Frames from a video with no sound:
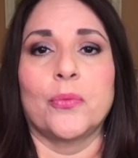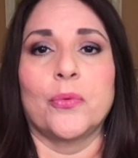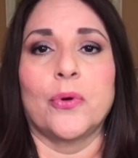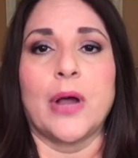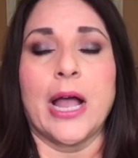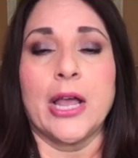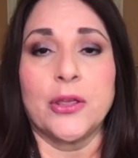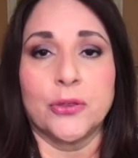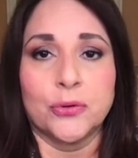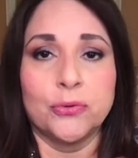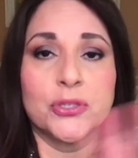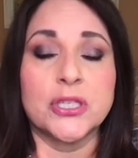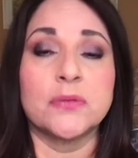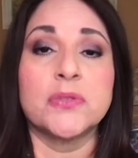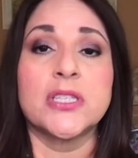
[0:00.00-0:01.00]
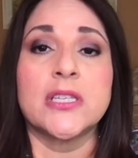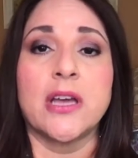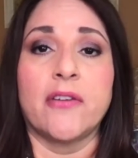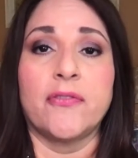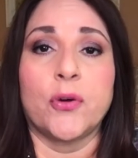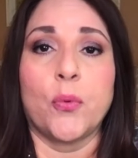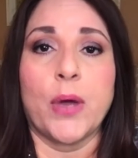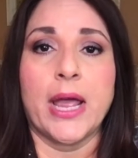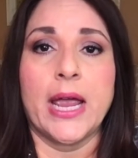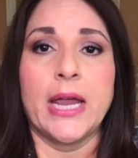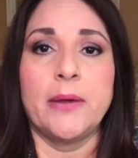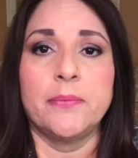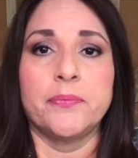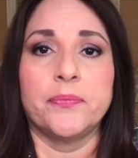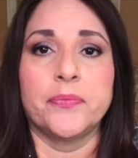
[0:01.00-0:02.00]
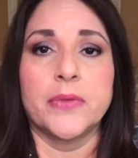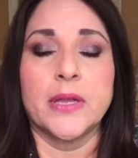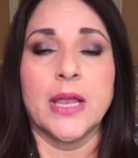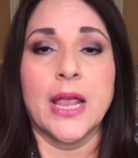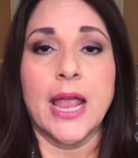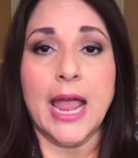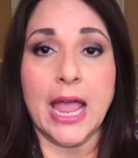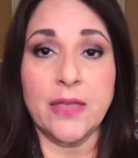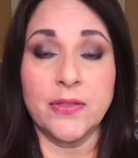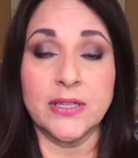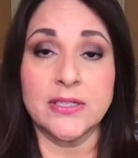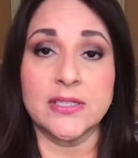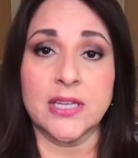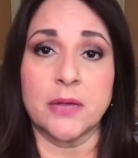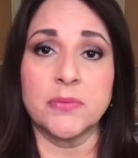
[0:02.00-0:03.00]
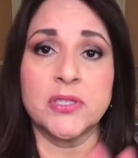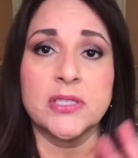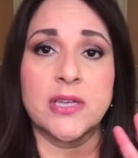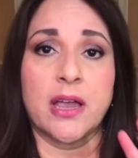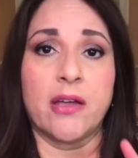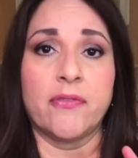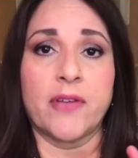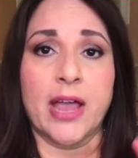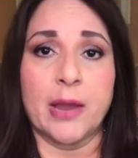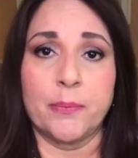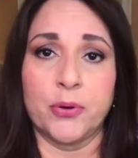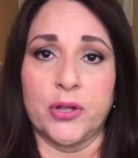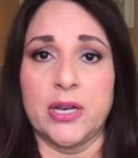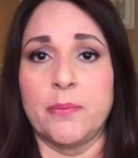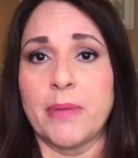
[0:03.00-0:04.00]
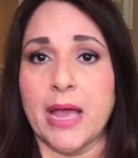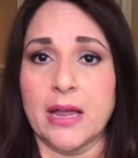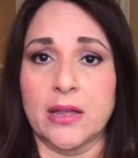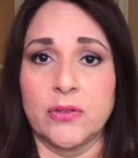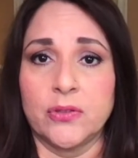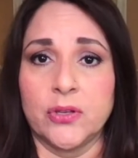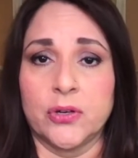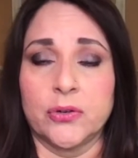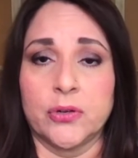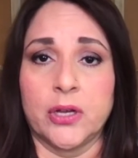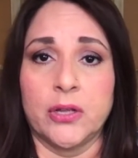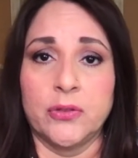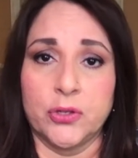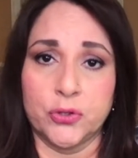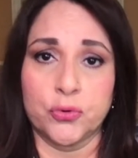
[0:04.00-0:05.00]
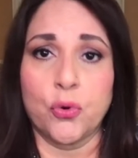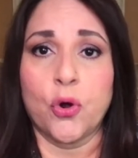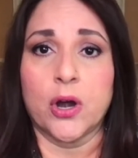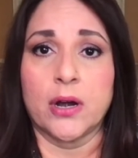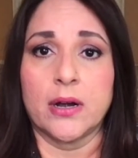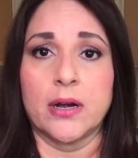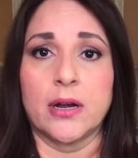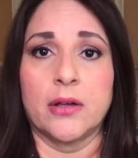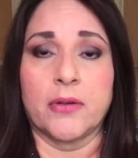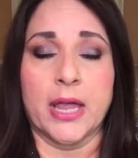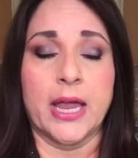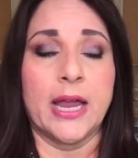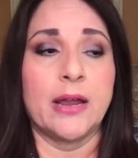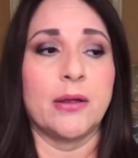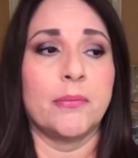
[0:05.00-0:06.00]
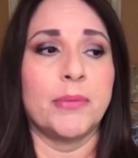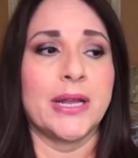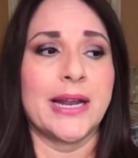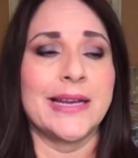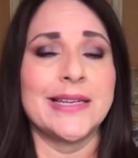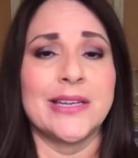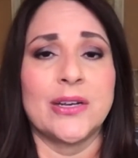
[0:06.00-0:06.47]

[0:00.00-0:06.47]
I threw some stuff away and then some stuff I put it back in there in the drawer, okay? But I didn't